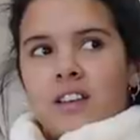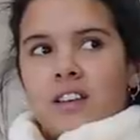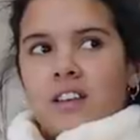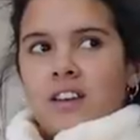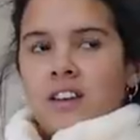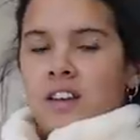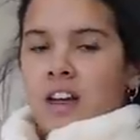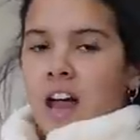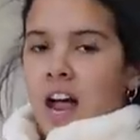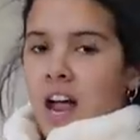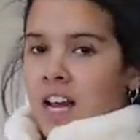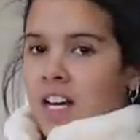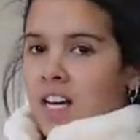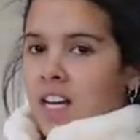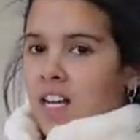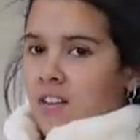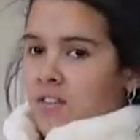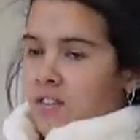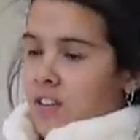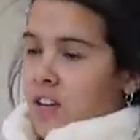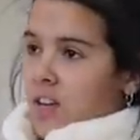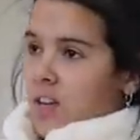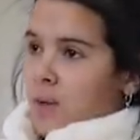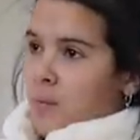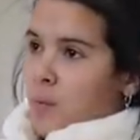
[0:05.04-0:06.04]
night
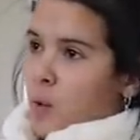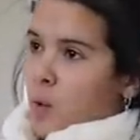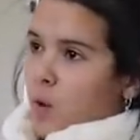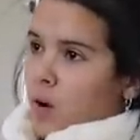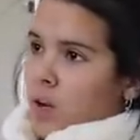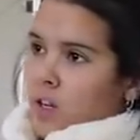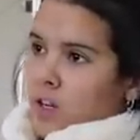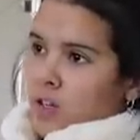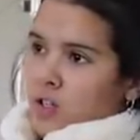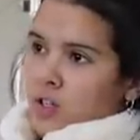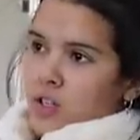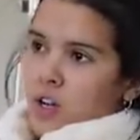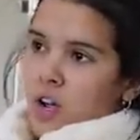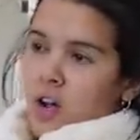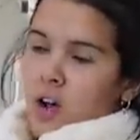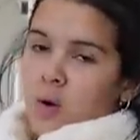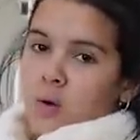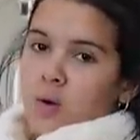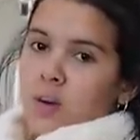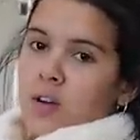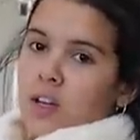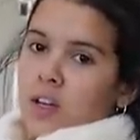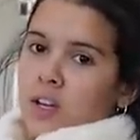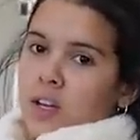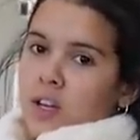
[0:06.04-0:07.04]
evening morning
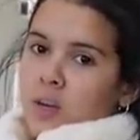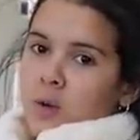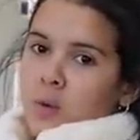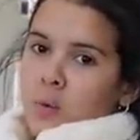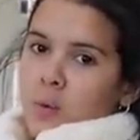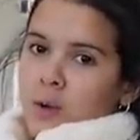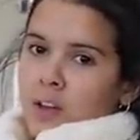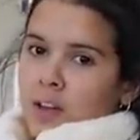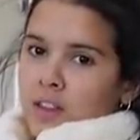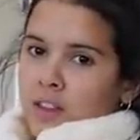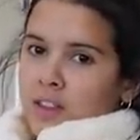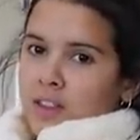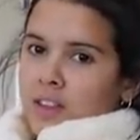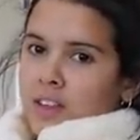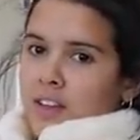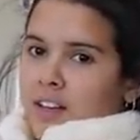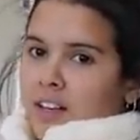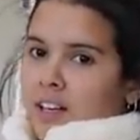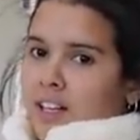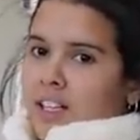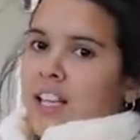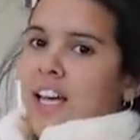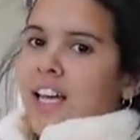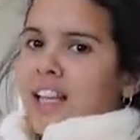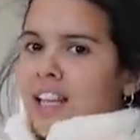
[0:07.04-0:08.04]
show with
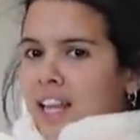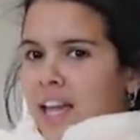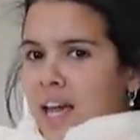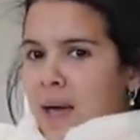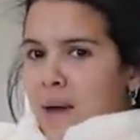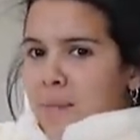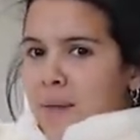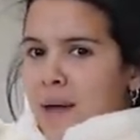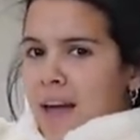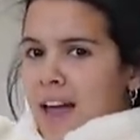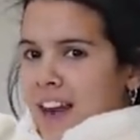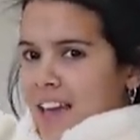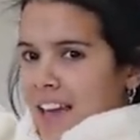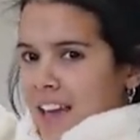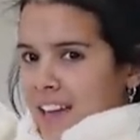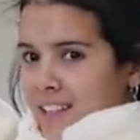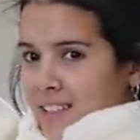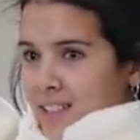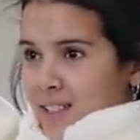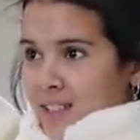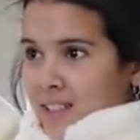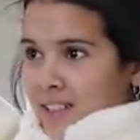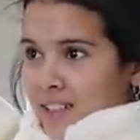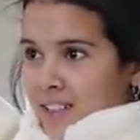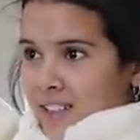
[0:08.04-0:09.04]
Klailea
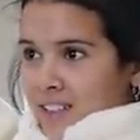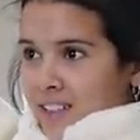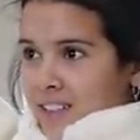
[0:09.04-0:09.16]
Bennett.